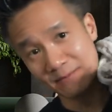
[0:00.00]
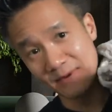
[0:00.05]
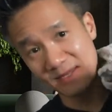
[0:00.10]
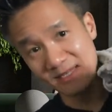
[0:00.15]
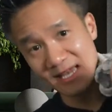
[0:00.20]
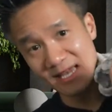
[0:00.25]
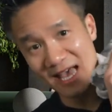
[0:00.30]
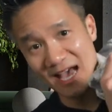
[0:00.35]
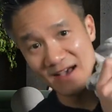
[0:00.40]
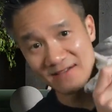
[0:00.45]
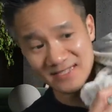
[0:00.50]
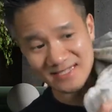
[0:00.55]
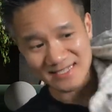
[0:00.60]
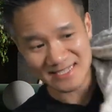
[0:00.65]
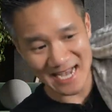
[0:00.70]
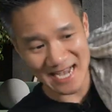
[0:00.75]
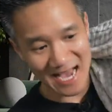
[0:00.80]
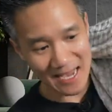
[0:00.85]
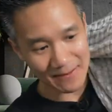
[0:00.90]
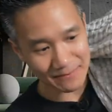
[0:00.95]
but they have
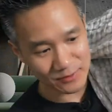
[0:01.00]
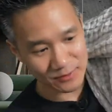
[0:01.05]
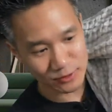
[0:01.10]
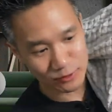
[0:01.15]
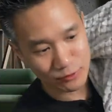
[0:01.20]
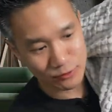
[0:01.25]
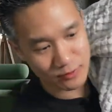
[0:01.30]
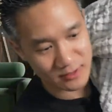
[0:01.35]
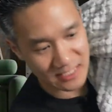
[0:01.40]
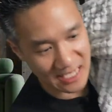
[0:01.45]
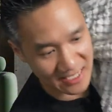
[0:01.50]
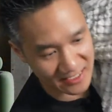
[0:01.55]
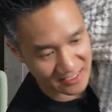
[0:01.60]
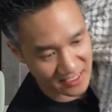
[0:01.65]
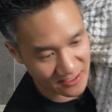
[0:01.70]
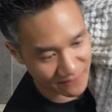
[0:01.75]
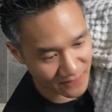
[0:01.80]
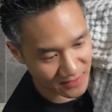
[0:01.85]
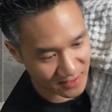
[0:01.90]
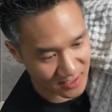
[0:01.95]
sky blues and
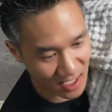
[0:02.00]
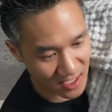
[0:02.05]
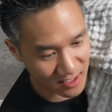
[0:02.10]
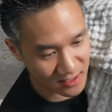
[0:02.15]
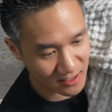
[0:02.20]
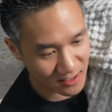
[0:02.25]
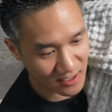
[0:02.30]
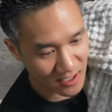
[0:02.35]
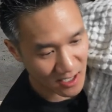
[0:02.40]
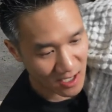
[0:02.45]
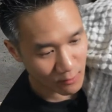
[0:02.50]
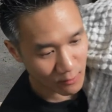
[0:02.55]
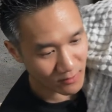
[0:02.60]
different color.